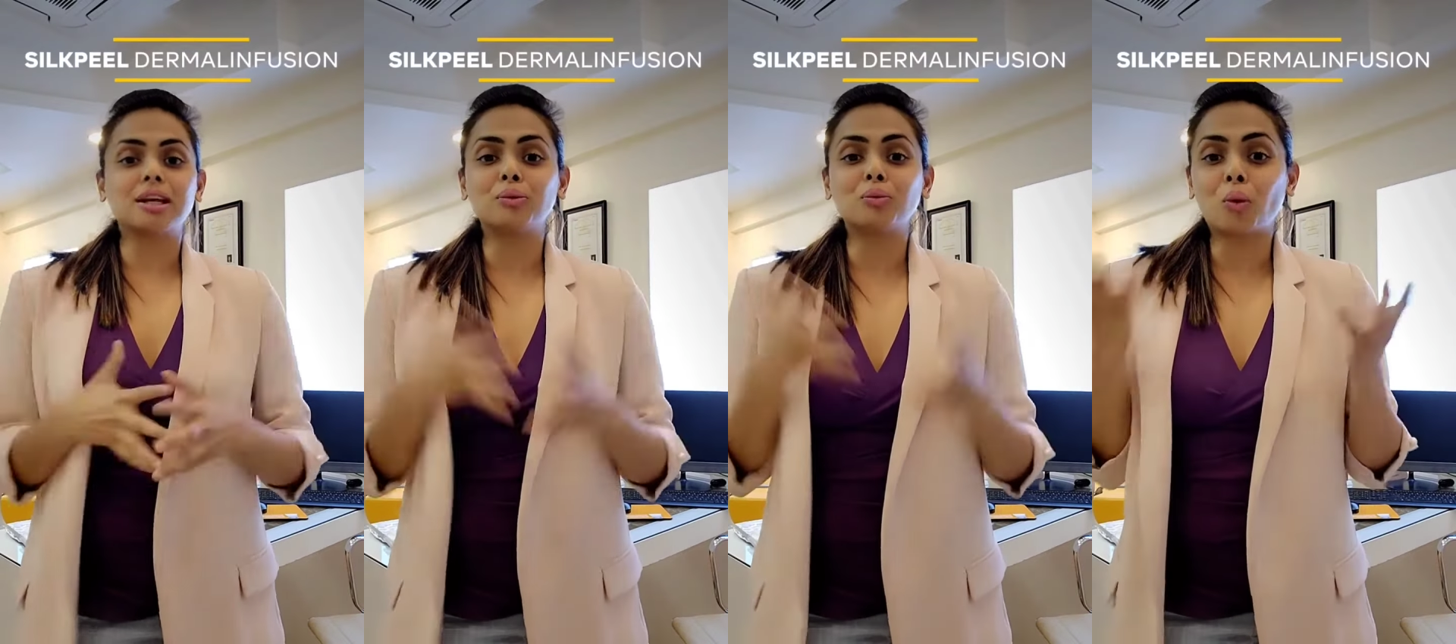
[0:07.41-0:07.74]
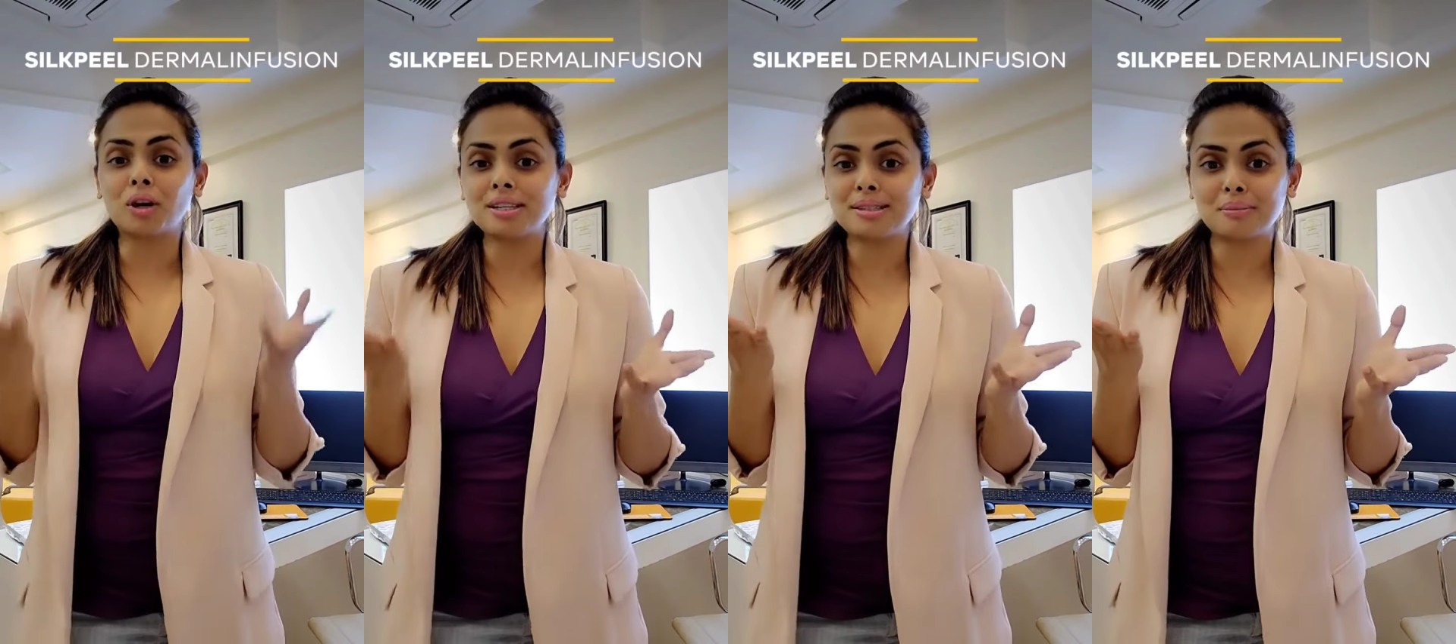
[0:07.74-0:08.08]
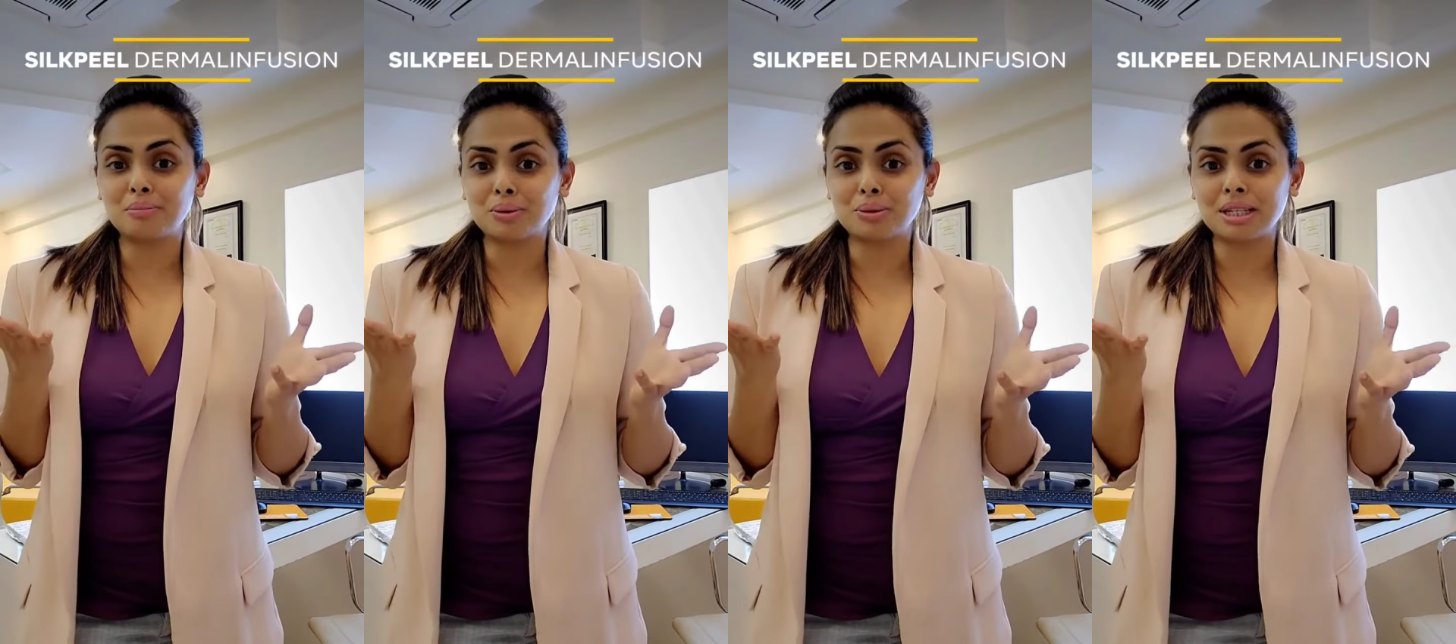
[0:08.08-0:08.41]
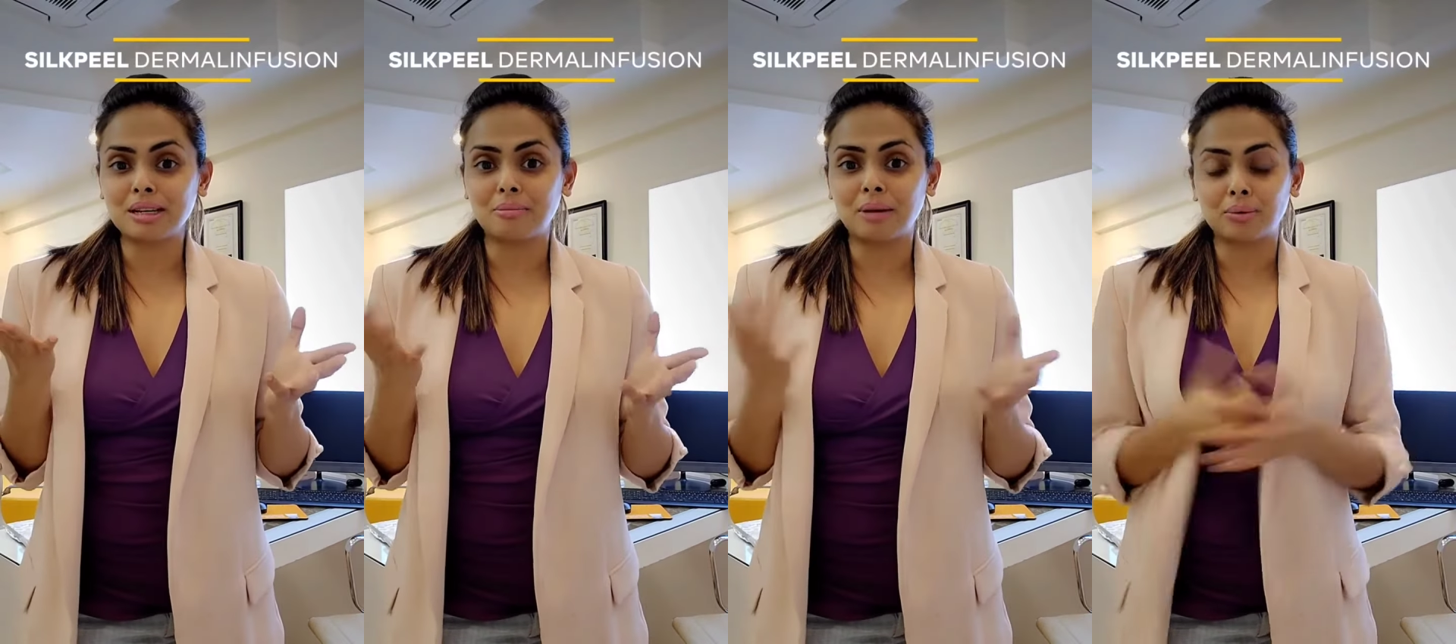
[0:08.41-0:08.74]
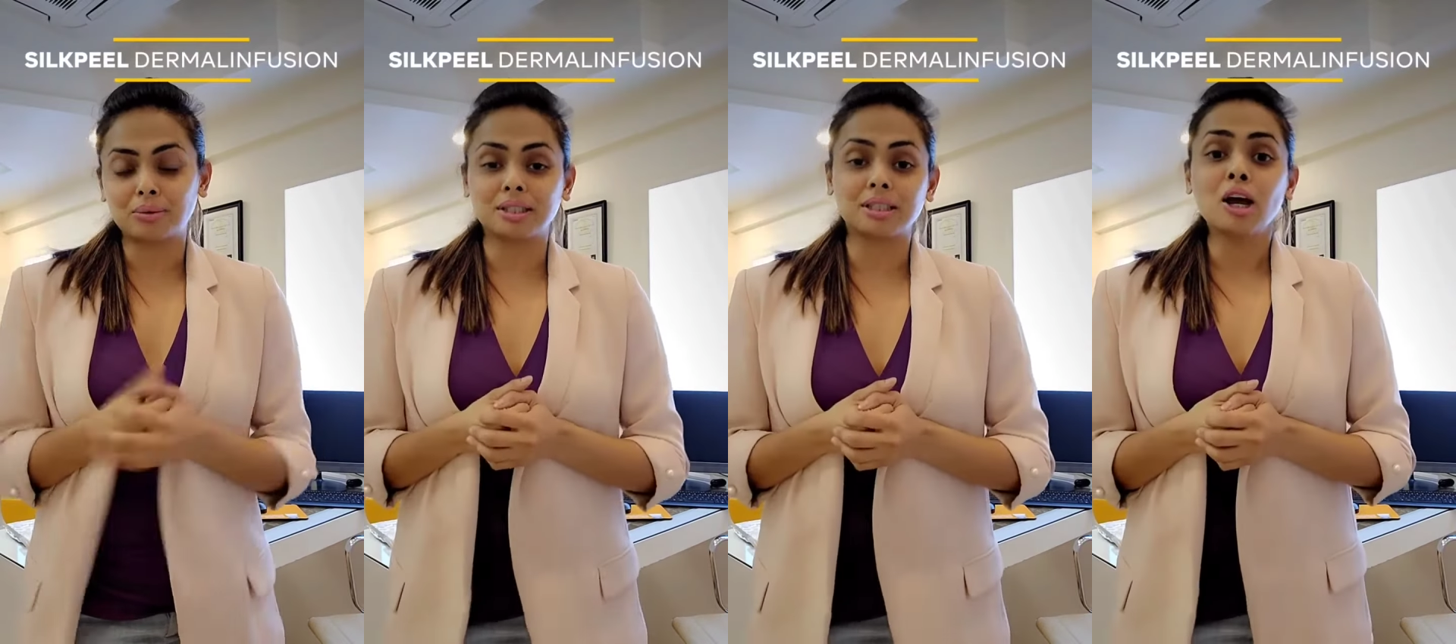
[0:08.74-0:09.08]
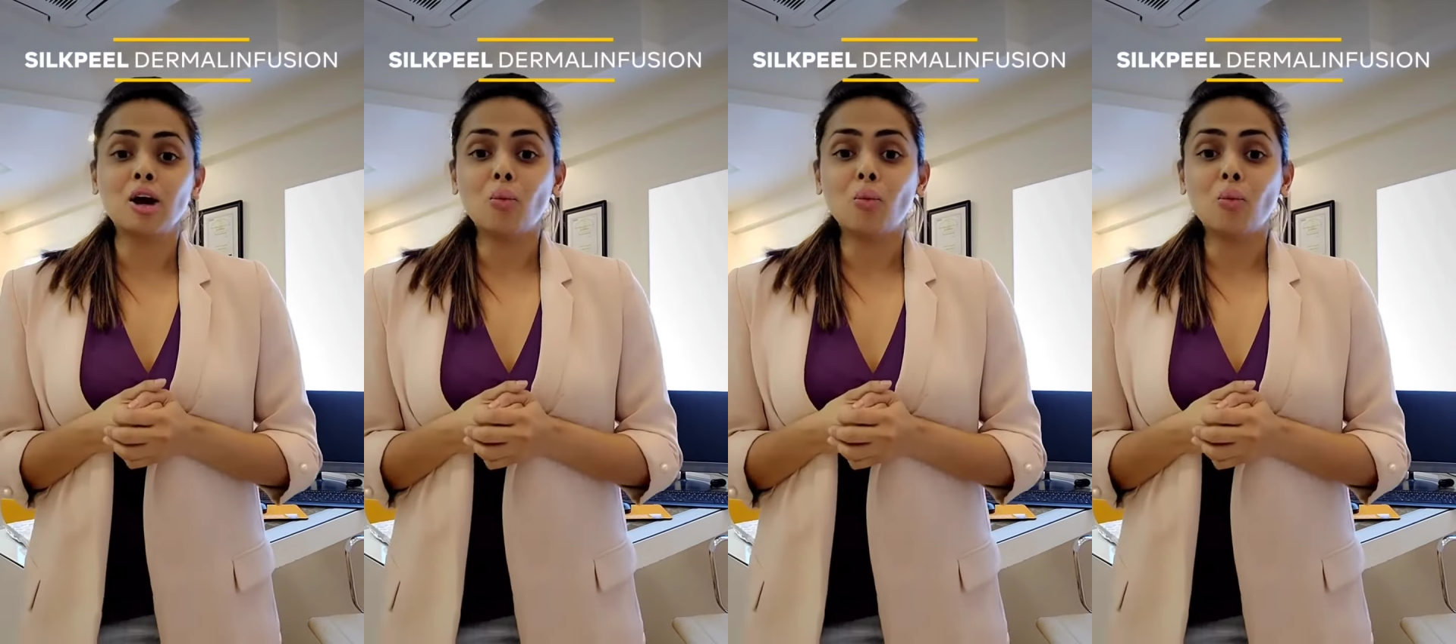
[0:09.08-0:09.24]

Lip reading: and what is the beauty about it.